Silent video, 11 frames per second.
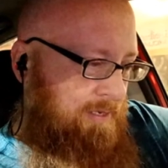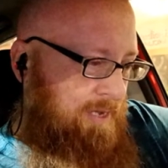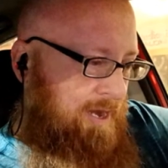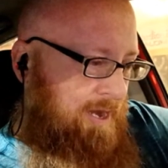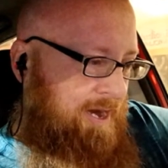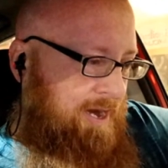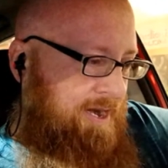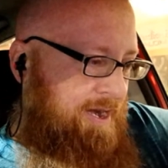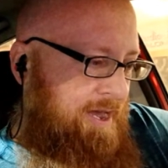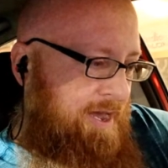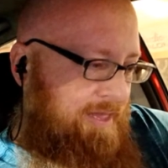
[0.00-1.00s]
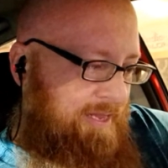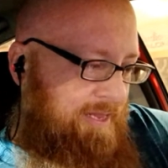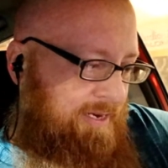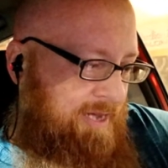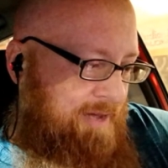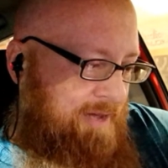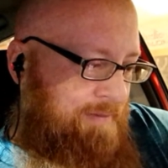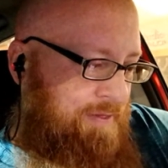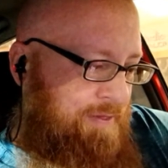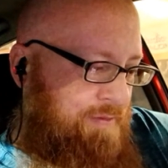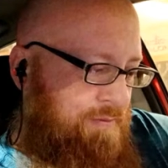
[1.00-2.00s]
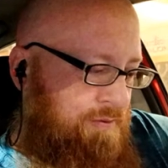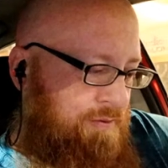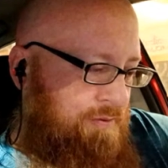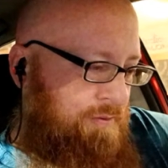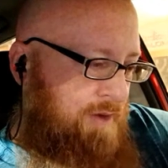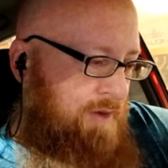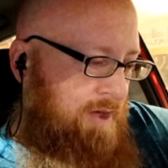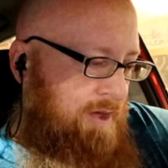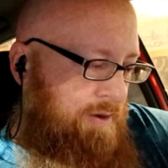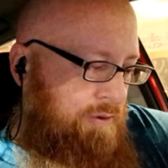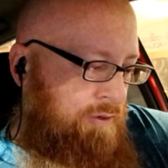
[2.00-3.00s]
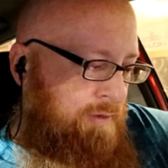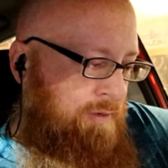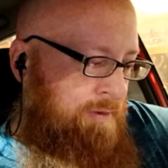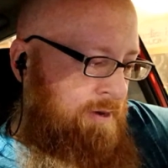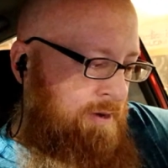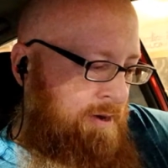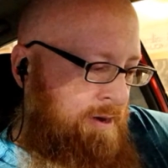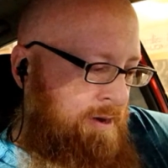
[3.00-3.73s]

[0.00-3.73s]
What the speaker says: all right, nothing coming through on Uber,